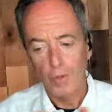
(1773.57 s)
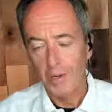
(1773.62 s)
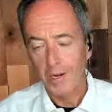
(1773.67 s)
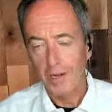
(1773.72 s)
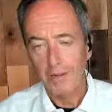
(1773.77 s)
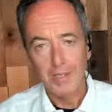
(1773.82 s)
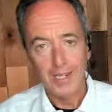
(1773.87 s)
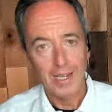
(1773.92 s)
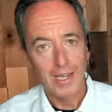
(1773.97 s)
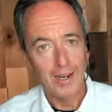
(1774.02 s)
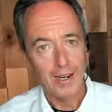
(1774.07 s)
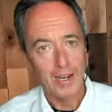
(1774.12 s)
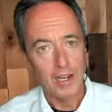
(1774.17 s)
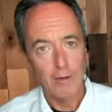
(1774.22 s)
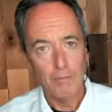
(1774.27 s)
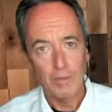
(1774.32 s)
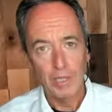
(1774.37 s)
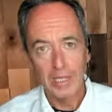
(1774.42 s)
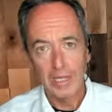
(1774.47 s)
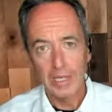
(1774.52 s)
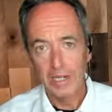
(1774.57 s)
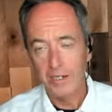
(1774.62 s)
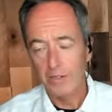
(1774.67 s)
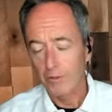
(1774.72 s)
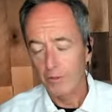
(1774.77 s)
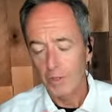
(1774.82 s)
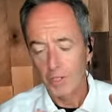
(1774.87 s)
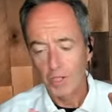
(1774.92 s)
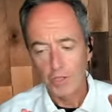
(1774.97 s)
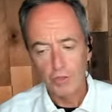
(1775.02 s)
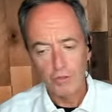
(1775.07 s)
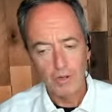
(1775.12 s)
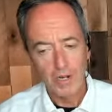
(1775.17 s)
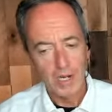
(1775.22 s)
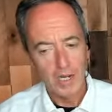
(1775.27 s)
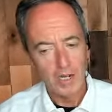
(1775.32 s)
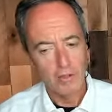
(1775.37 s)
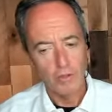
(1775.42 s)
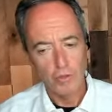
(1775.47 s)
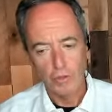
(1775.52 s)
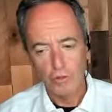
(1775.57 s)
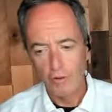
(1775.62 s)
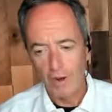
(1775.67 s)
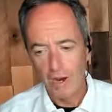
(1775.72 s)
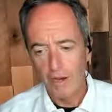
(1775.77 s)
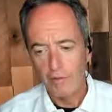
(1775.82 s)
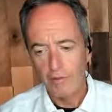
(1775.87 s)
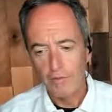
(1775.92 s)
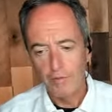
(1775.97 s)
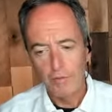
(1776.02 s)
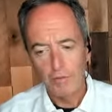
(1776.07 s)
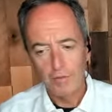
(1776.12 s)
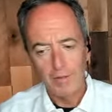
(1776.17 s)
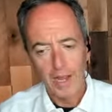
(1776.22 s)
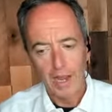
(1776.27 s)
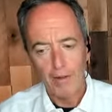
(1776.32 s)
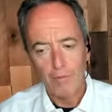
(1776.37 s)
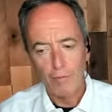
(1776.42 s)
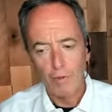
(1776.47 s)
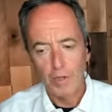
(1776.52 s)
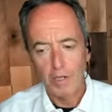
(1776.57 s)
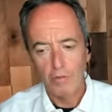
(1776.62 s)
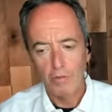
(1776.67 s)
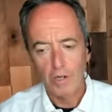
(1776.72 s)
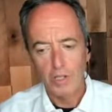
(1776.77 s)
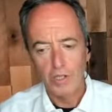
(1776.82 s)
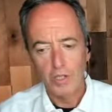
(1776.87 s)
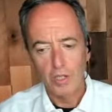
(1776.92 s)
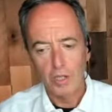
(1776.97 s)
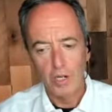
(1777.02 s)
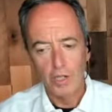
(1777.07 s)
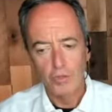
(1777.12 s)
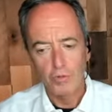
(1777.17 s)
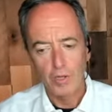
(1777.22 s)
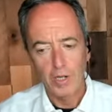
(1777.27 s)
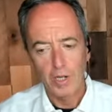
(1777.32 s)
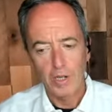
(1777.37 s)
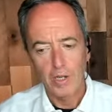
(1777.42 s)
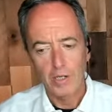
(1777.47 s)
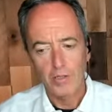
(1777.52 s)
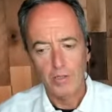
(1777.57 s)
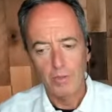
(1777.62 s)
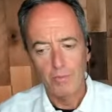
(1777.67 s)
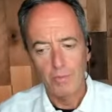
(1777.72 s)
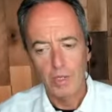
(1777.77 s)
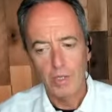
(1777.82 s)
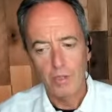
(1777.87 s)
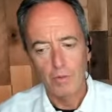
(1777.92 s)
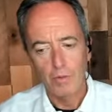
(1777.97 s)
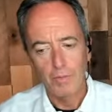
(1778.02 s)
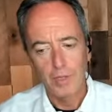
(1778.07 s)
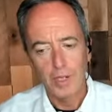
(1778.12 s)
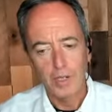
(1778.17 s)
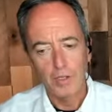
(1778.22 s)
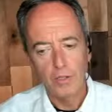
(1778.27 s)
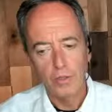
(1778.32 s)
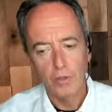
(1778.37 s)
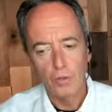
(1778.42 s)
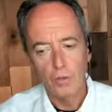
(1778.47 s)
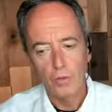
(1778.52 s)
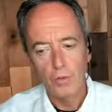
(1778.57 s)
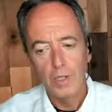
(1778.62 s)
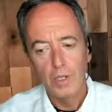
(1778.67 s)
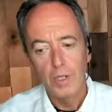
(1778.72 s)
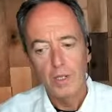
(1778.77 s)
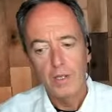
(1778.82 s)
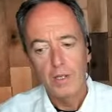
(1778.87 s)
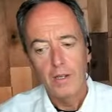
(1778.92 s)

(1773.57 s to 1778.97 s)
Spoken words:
you don't have to get on a plane or a train or drive halfway across the country to get to me or me to you.